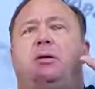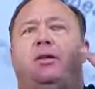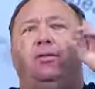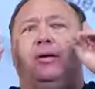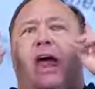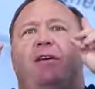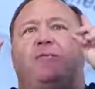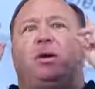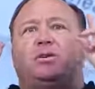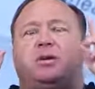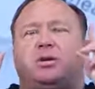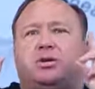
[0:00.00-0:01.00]
But never
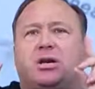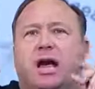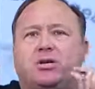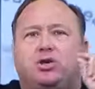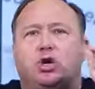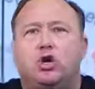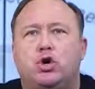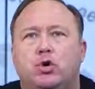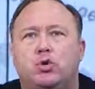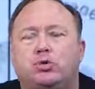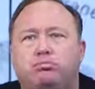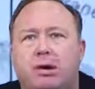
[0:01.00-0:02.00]
is it discussed
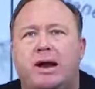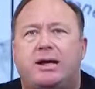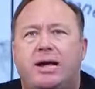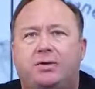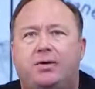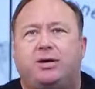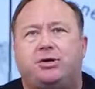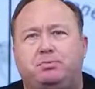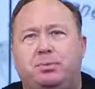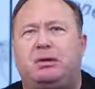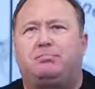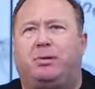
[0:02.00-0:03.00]
who's bringing these
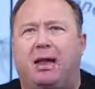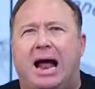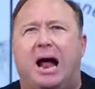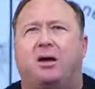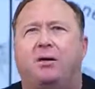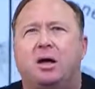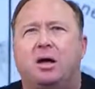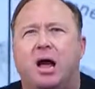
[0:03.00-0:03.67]
people out